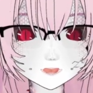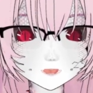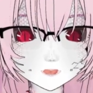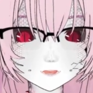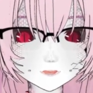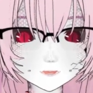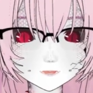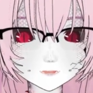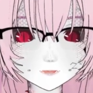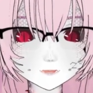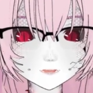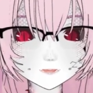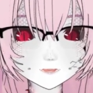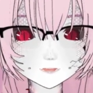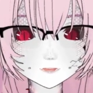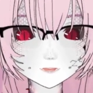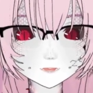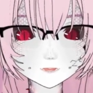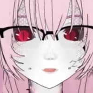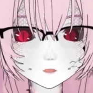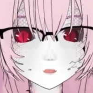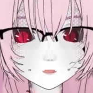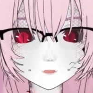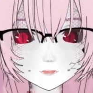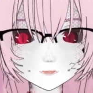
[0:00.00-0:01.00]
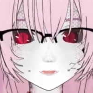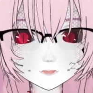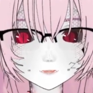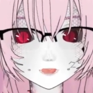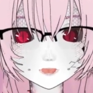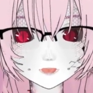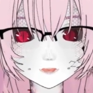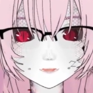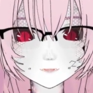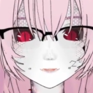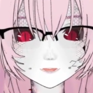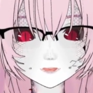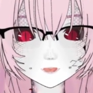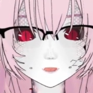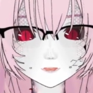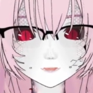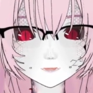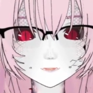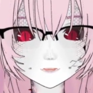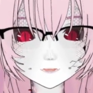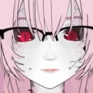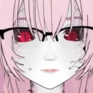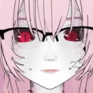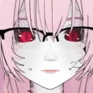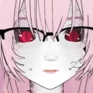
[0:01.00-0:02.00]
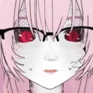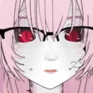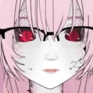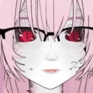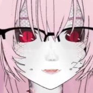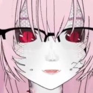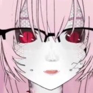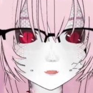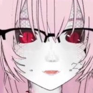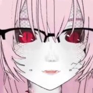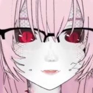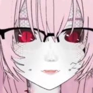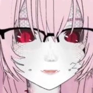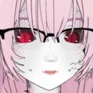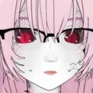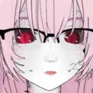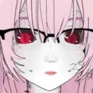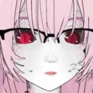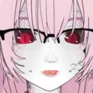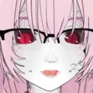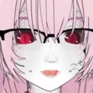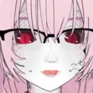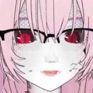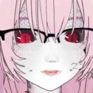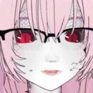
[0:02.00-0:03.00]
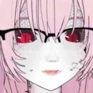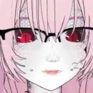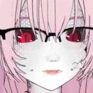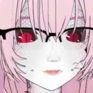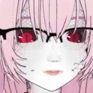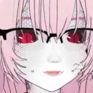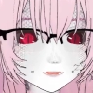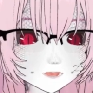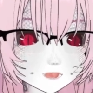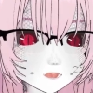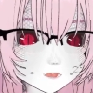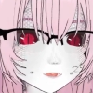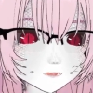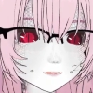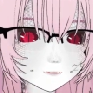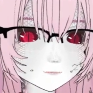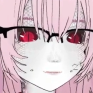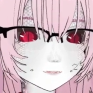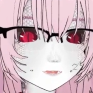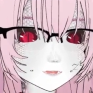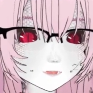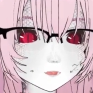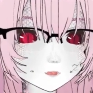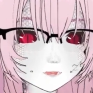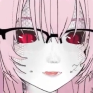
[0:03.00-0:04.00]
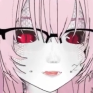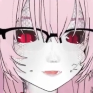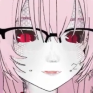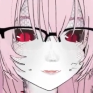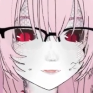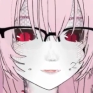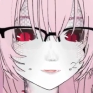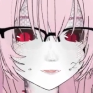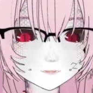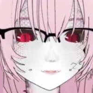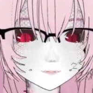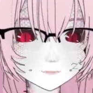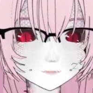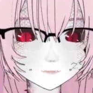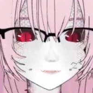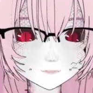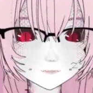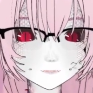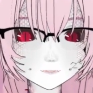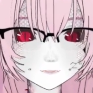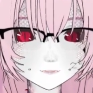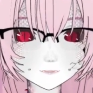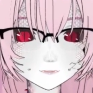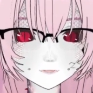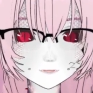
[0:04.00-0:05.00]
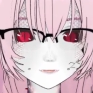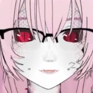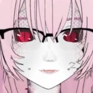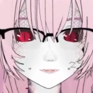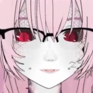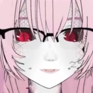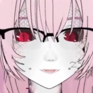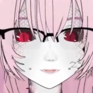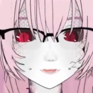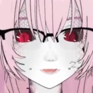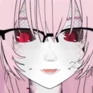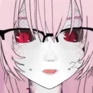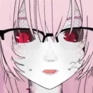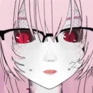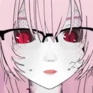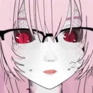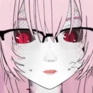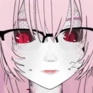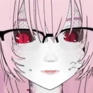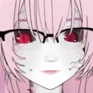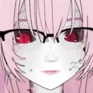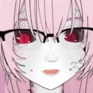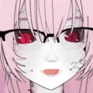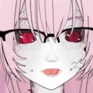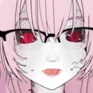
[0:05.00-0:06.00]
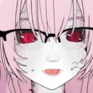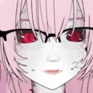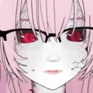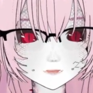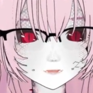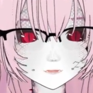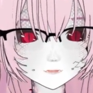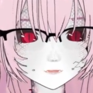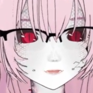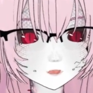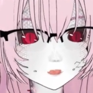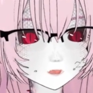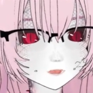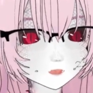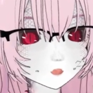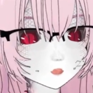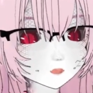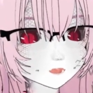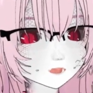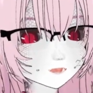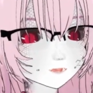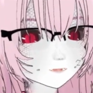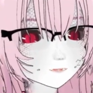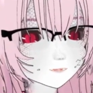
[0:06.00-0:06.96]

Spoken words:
then get more of the conversation between Vegapunk, Shaka, and now Pythagoras. Pythagoras asks, do you want me to